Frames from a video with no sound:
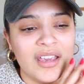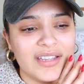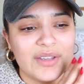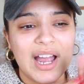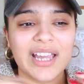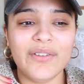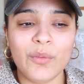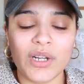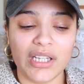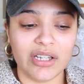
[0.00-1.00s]
And so I
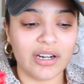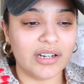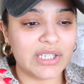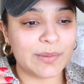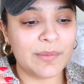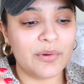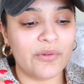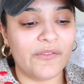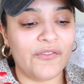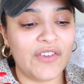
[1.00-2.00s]
even want to encourage people
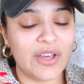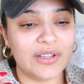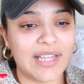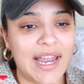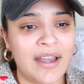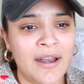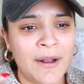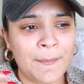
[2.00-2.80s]
who feel like